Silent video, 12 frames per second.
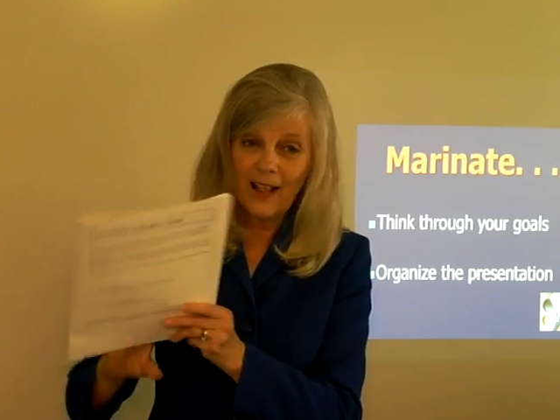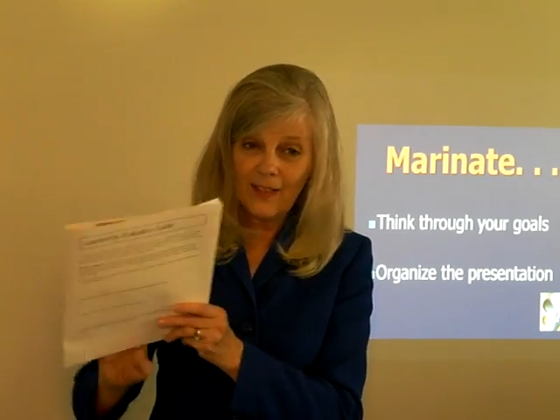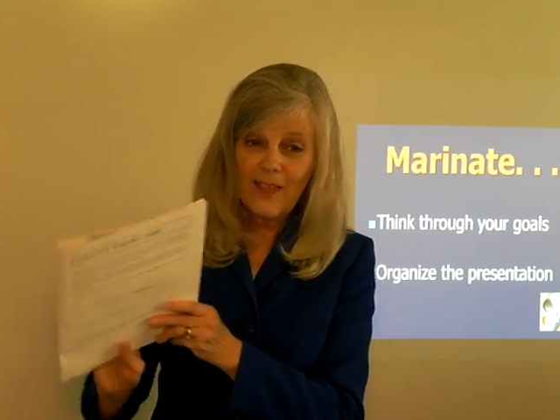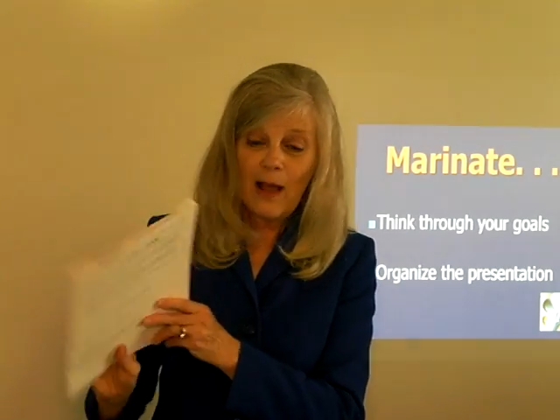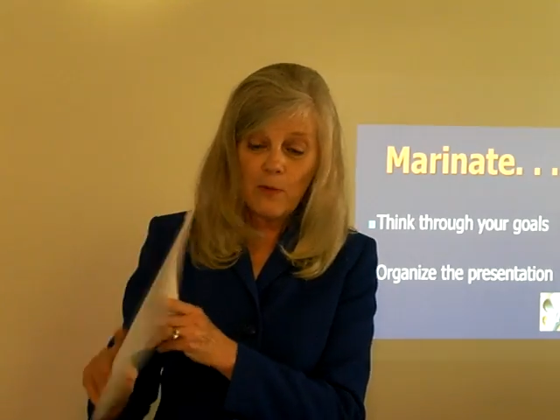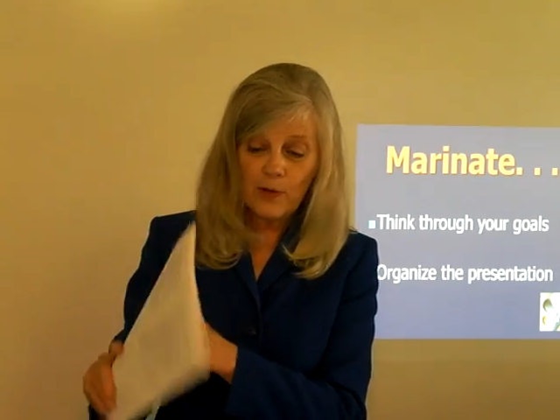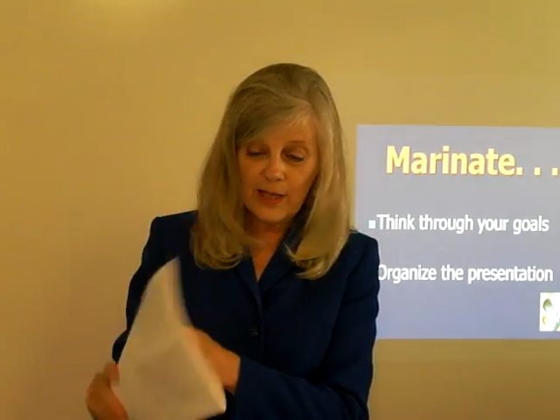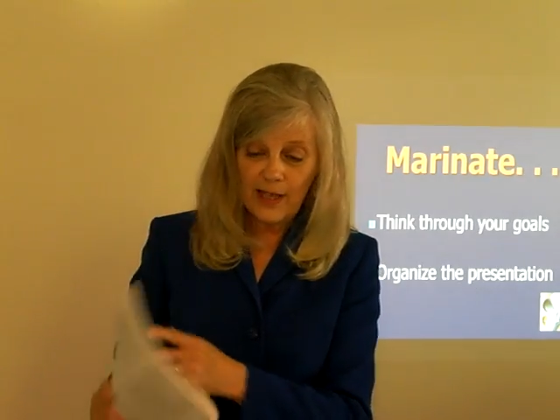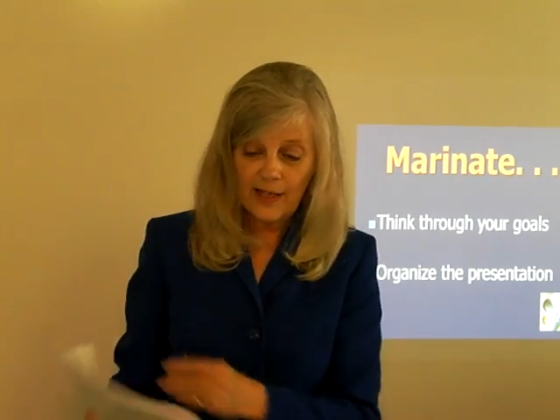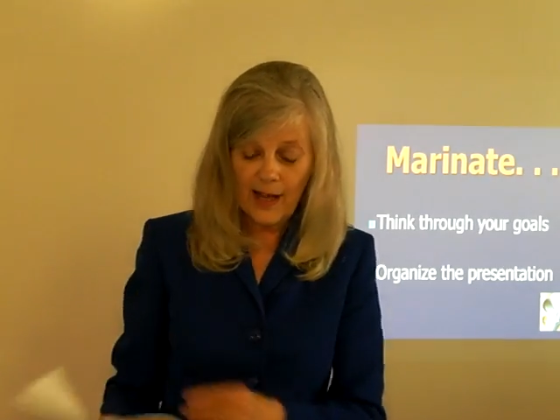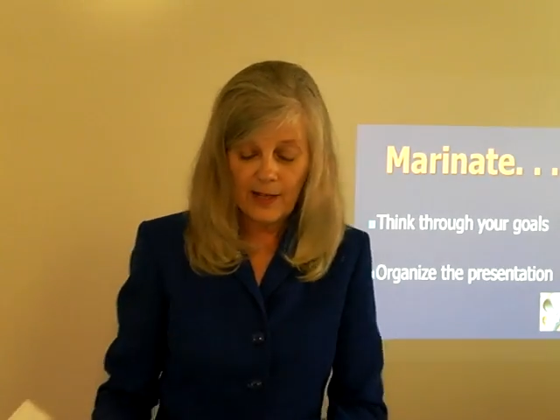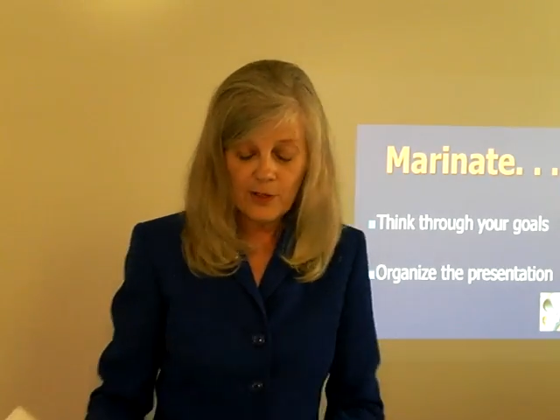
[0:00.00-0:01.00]
That will
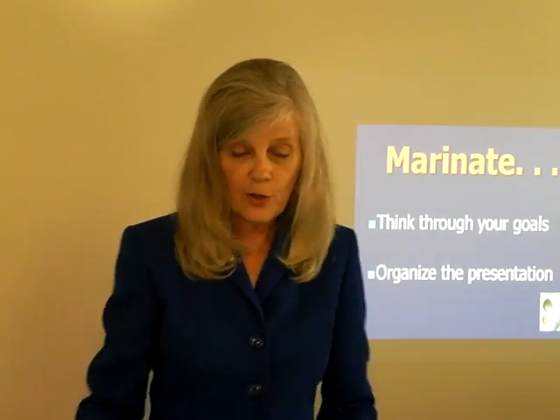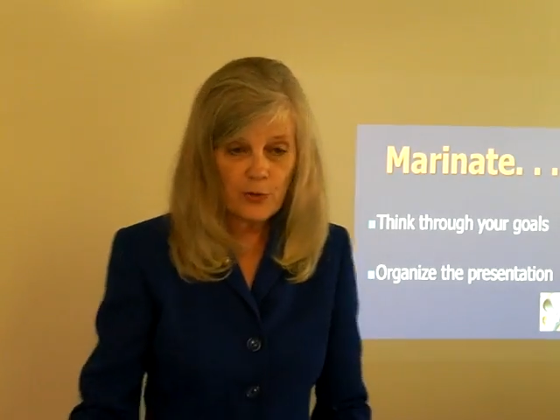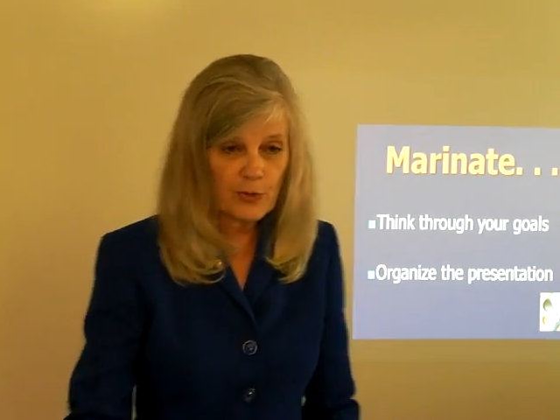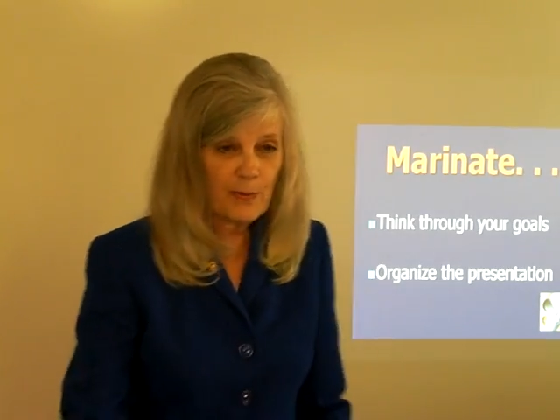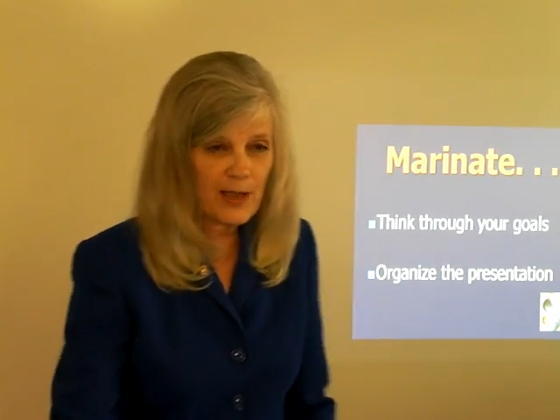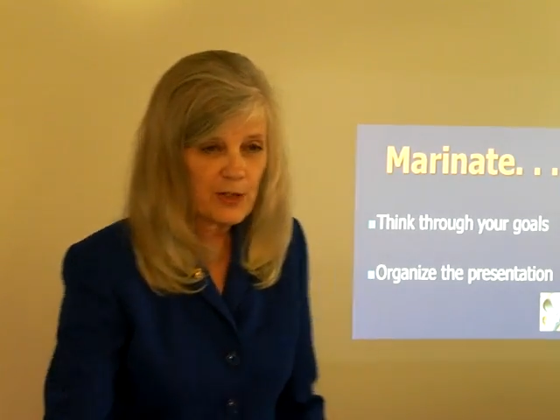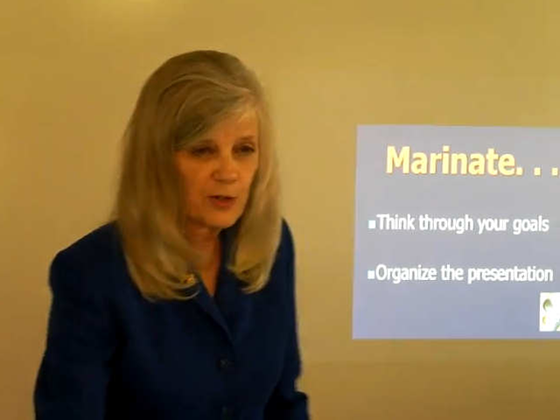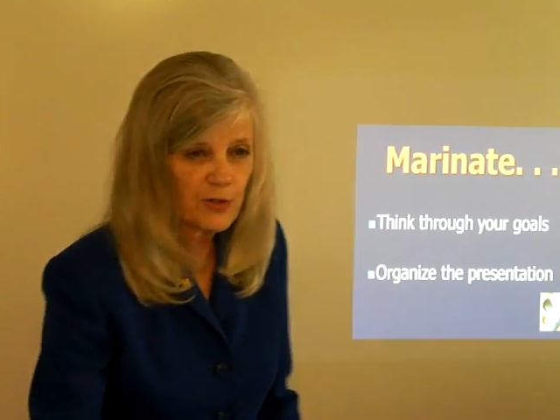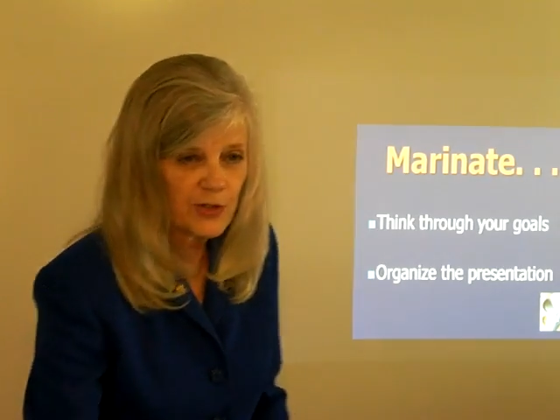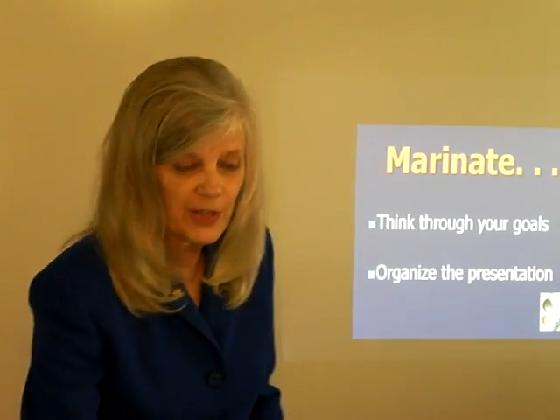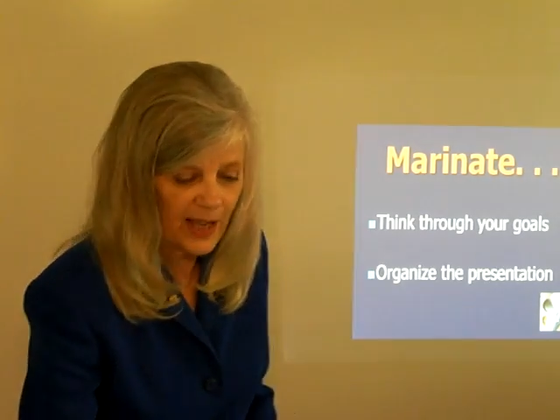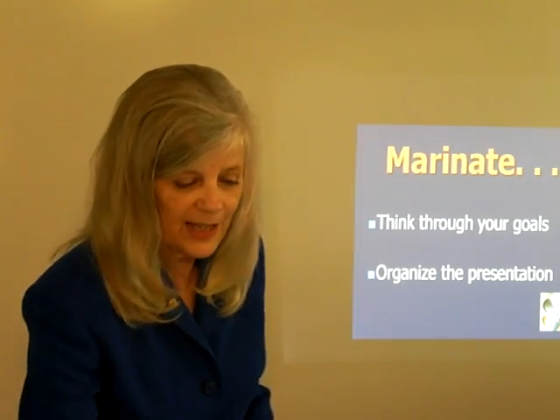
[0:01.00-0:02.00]
get a
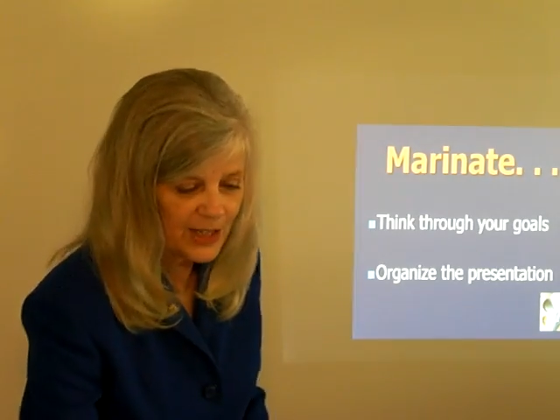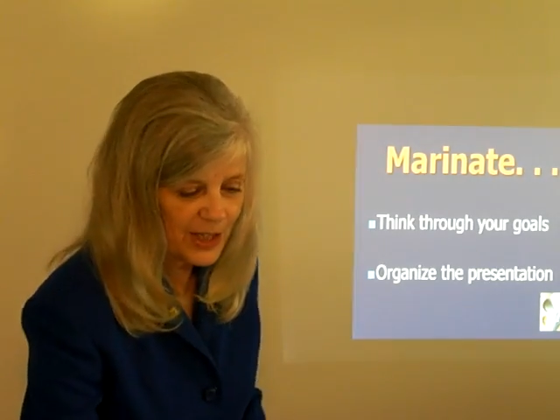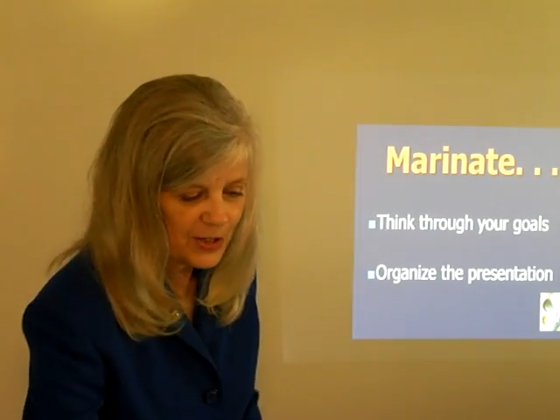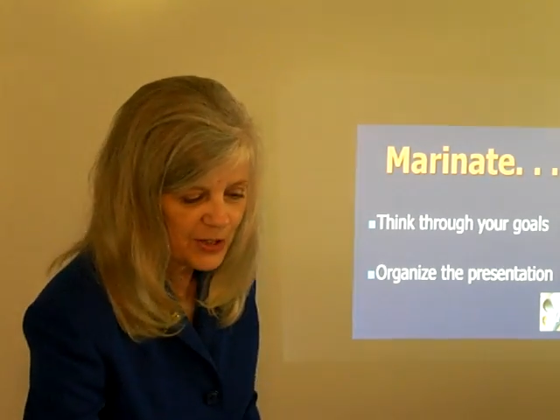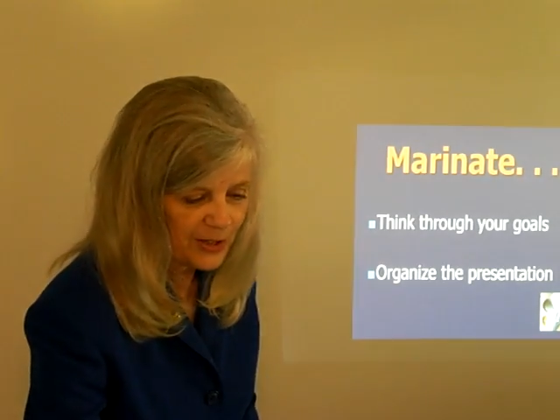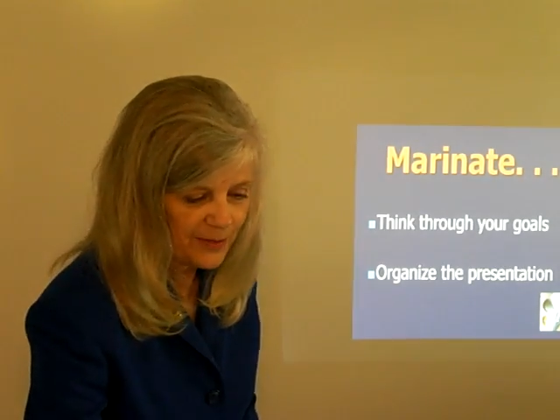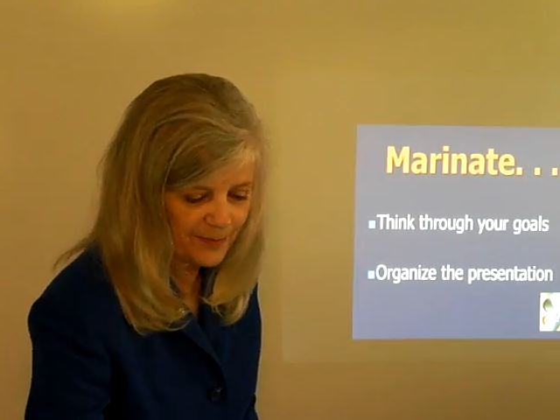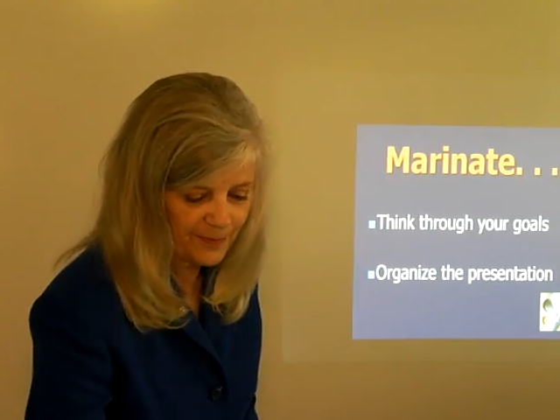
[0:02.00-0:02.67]
Toastmaster's attention.